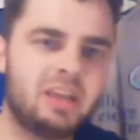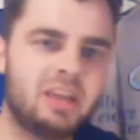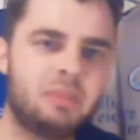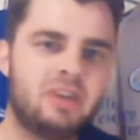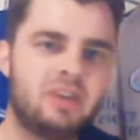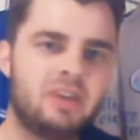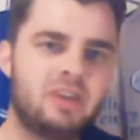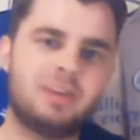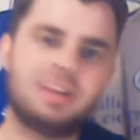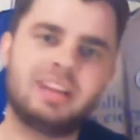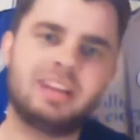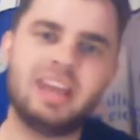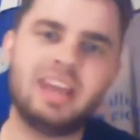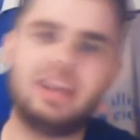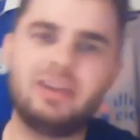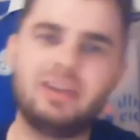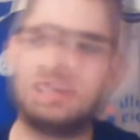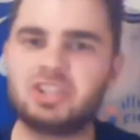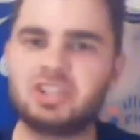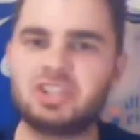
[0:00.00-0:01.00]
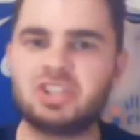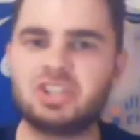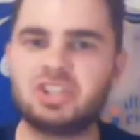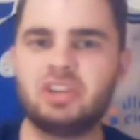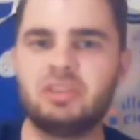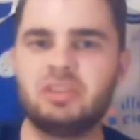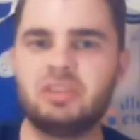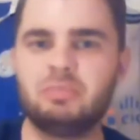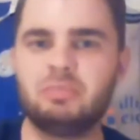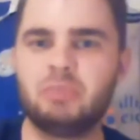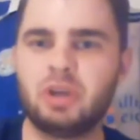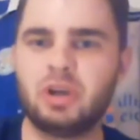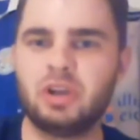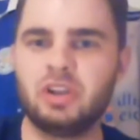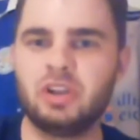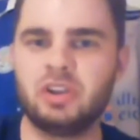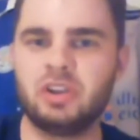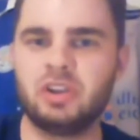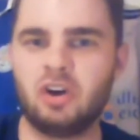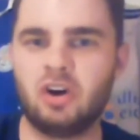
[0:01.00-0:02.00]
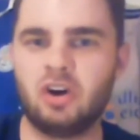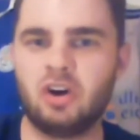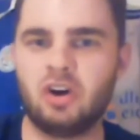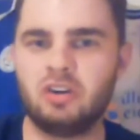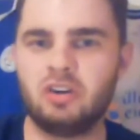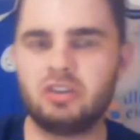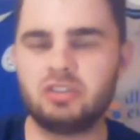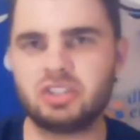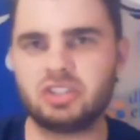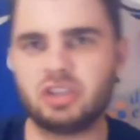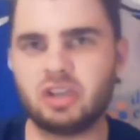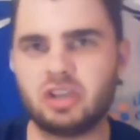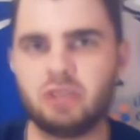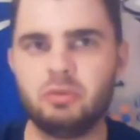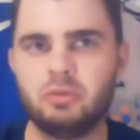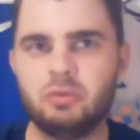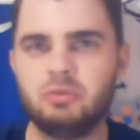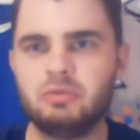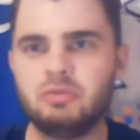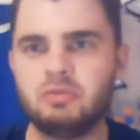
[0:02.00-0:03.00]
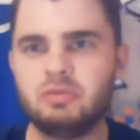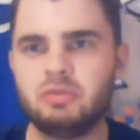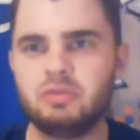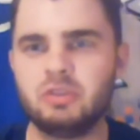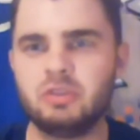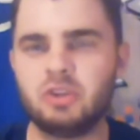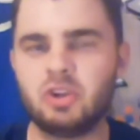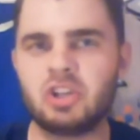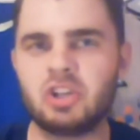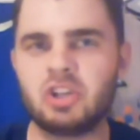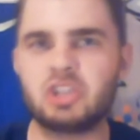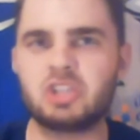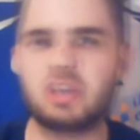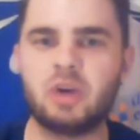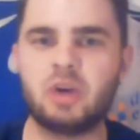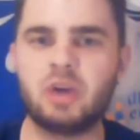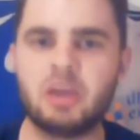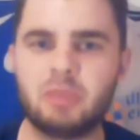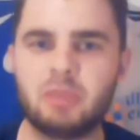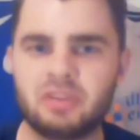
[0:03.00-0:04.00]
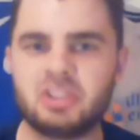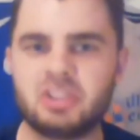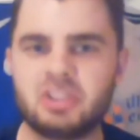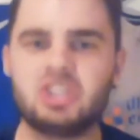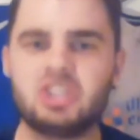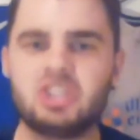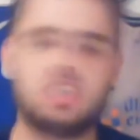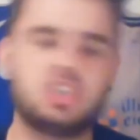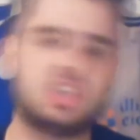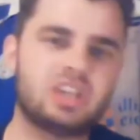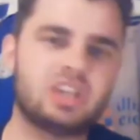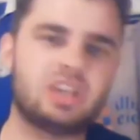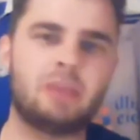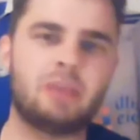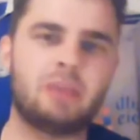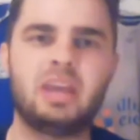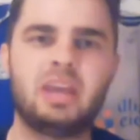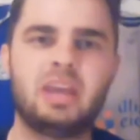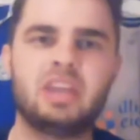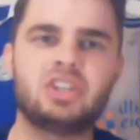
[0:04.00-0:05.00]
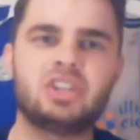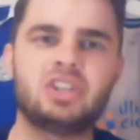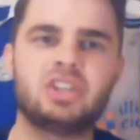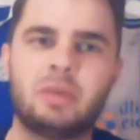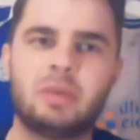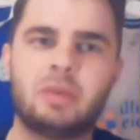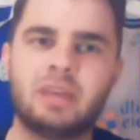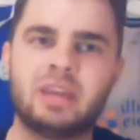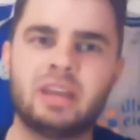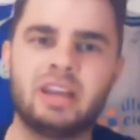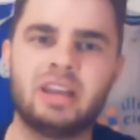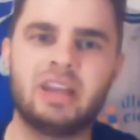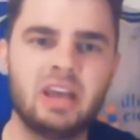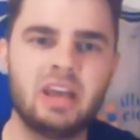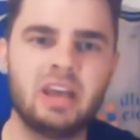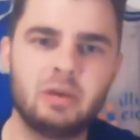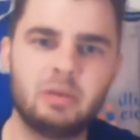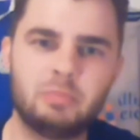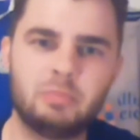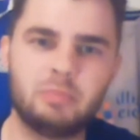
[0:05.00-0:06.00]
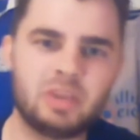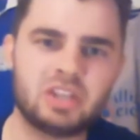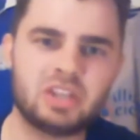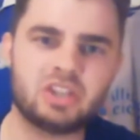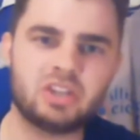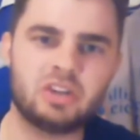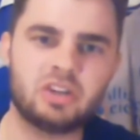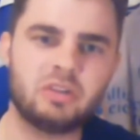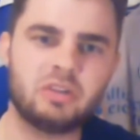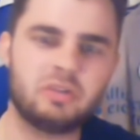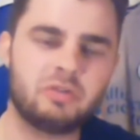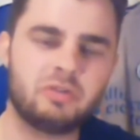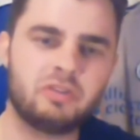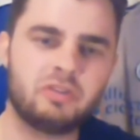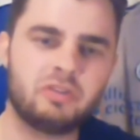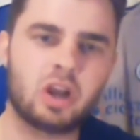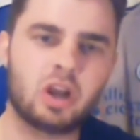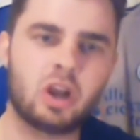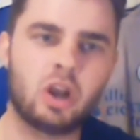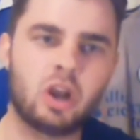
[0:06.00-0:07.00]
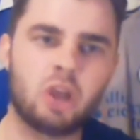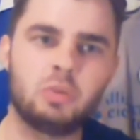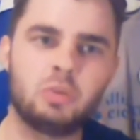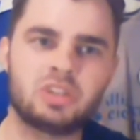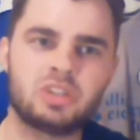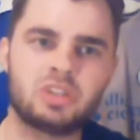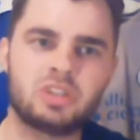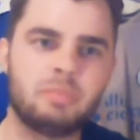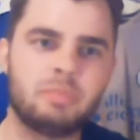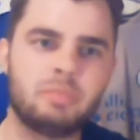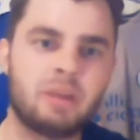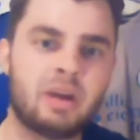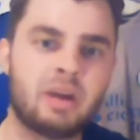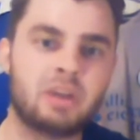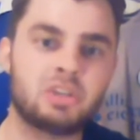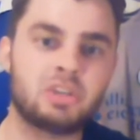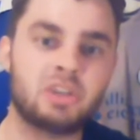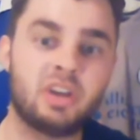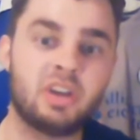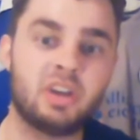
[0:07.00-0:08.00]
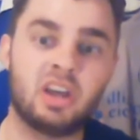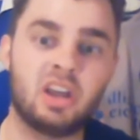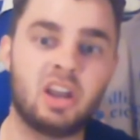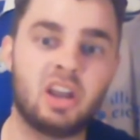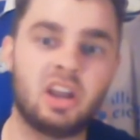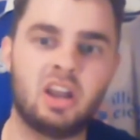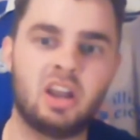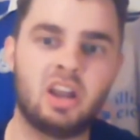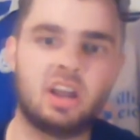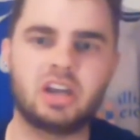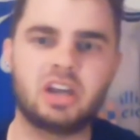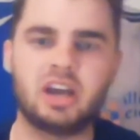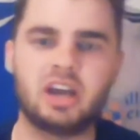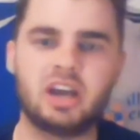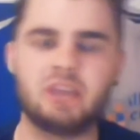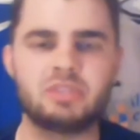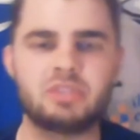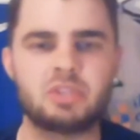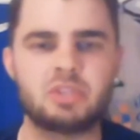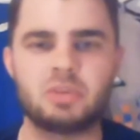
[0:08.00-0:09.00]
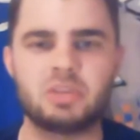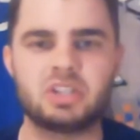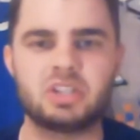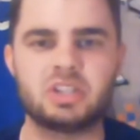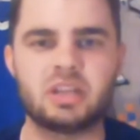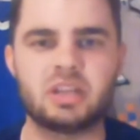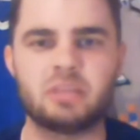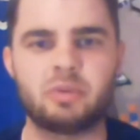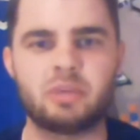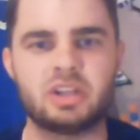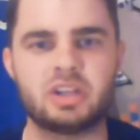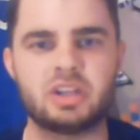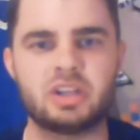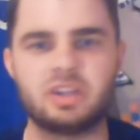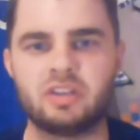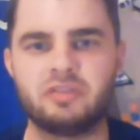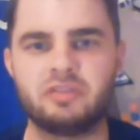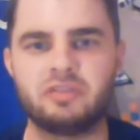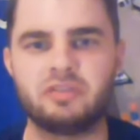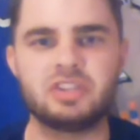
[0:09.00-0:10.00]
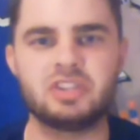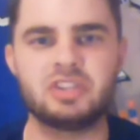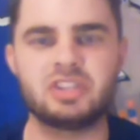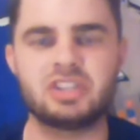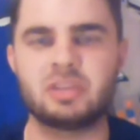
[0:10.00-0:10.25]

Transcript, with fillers: by the Ranieri decision, but not so uninspired by the decision to sack Pearson. I mean, Pearson for the club was an embarrassment a lot of times, especially in press conferences.